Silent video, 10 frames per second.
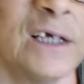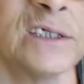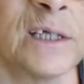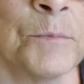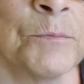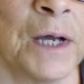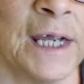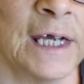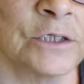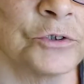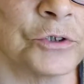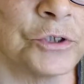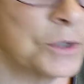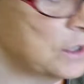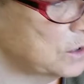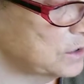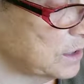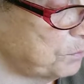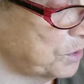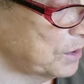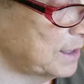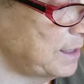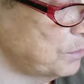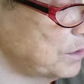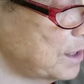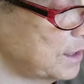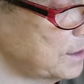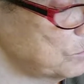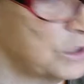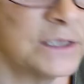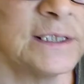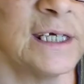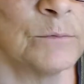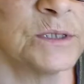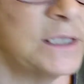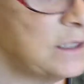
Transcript: some of my extra drills. I put a label on them with the DMC